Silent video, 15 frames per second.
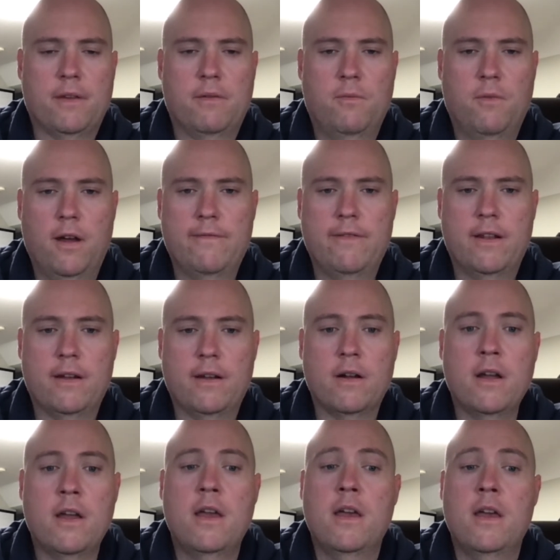white vinegar.
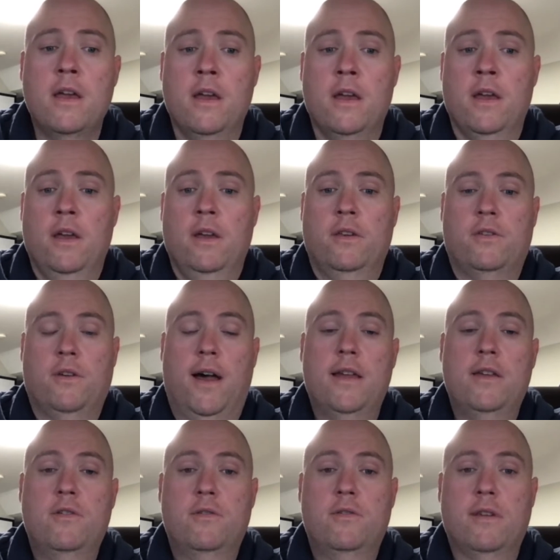So I
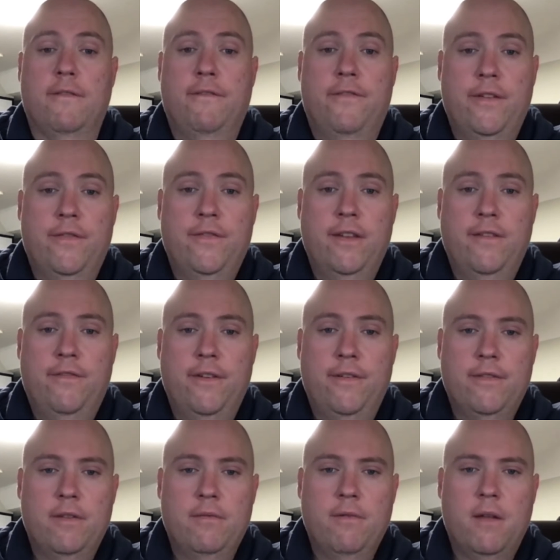use a
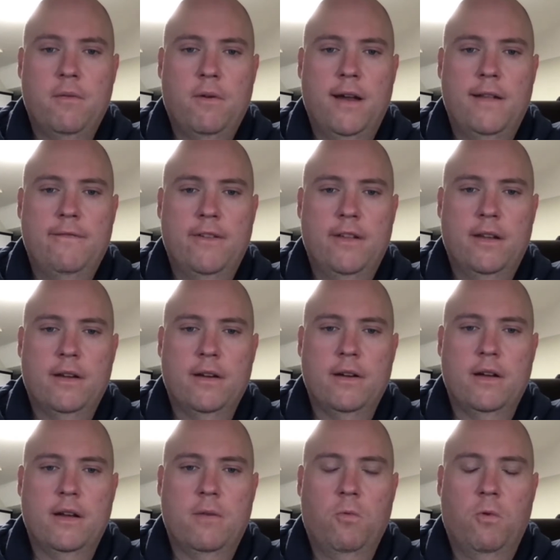50-50 red wine vinegar
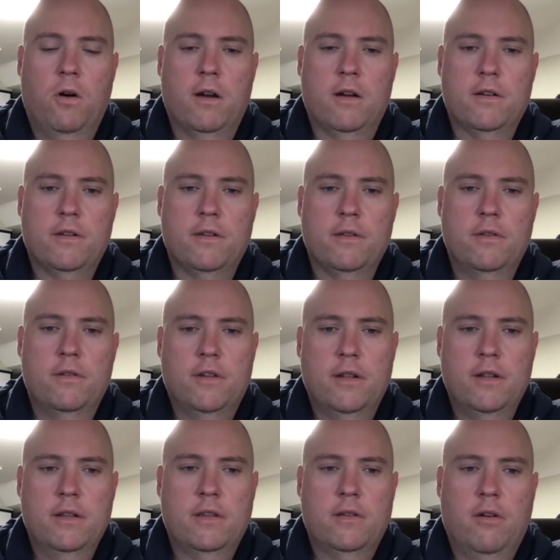and water solution.
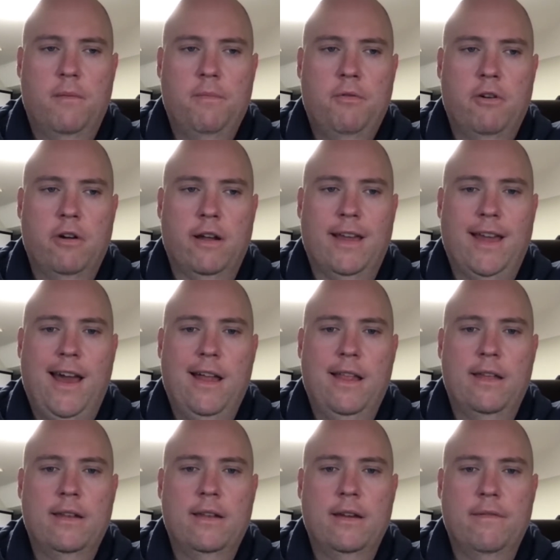So I'll pour a
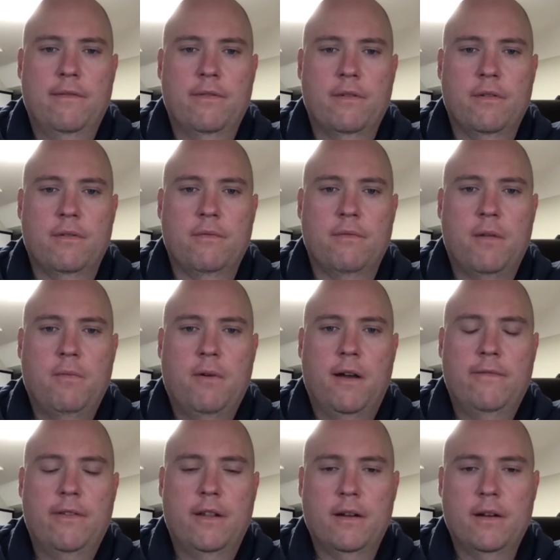gallon of the red wine
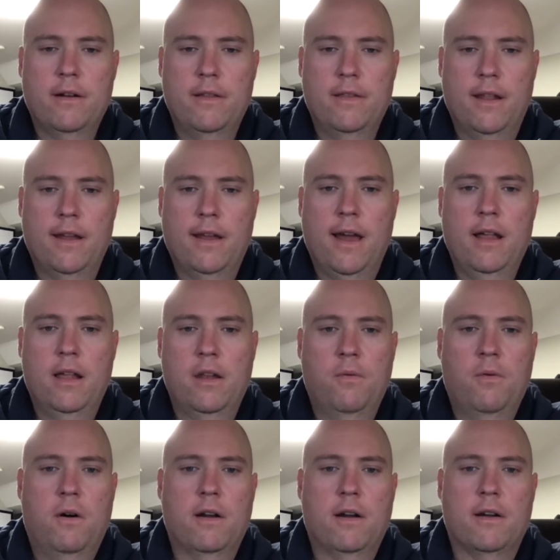vinegar and then a gallon of
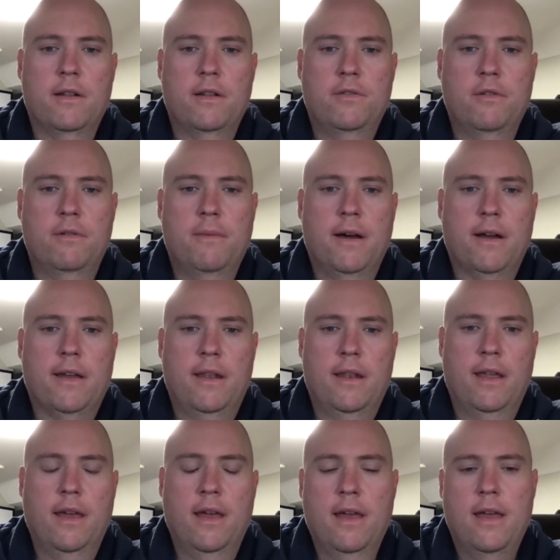water into a bucket,
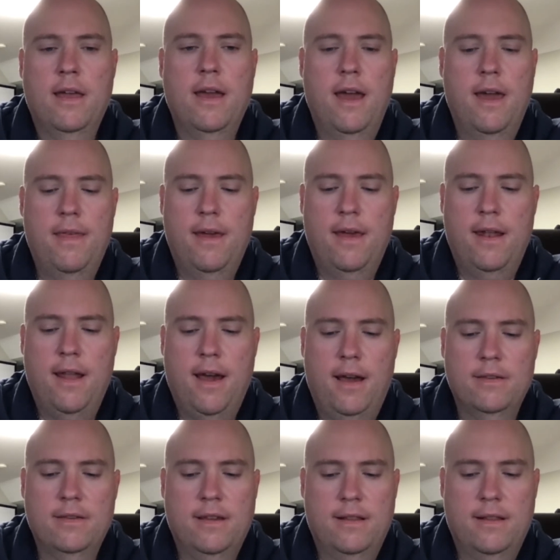and then I'll
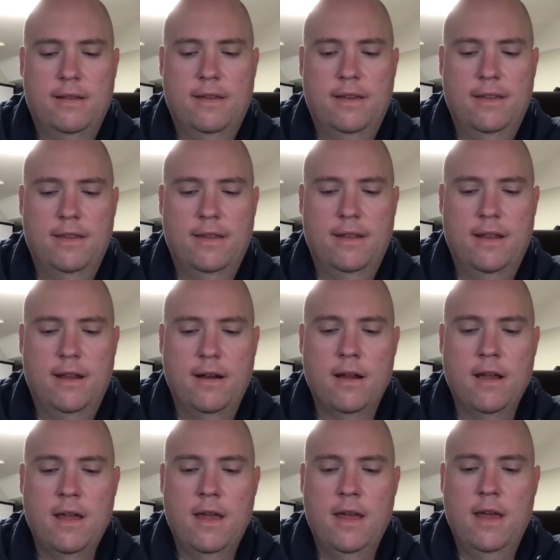set the teeth in there.
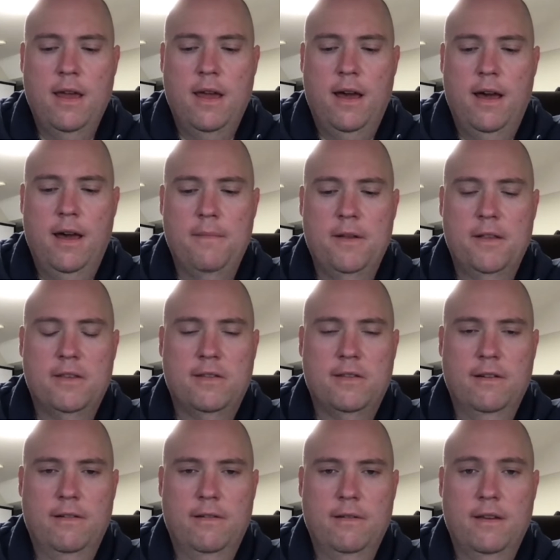It's
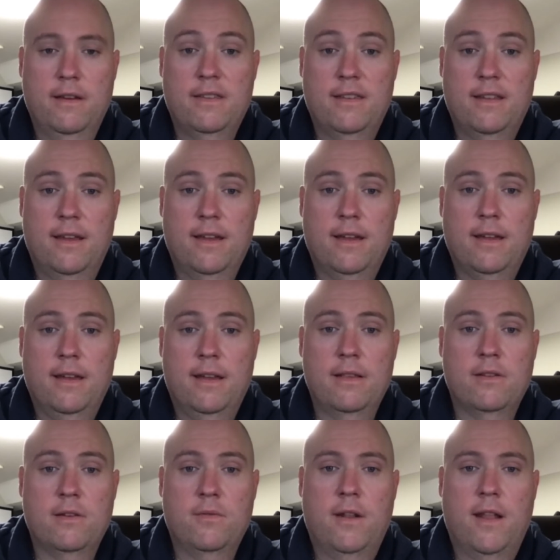still acidic, and
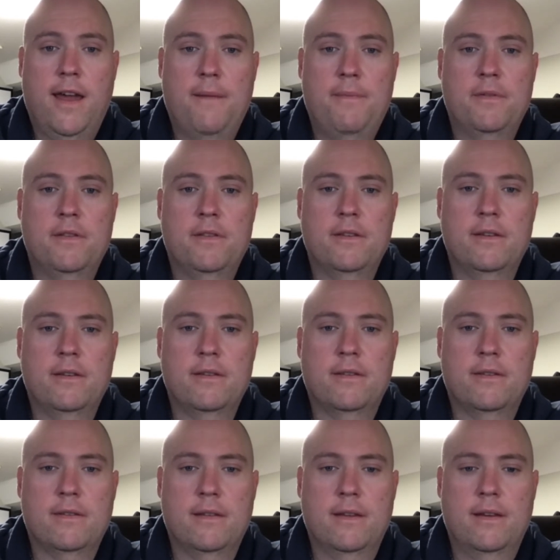so what happens is
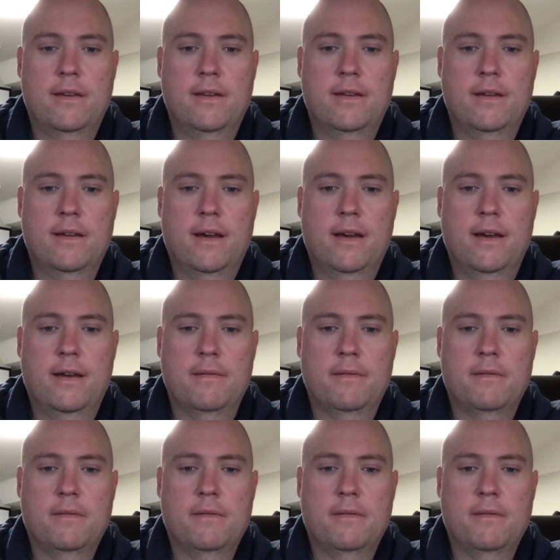the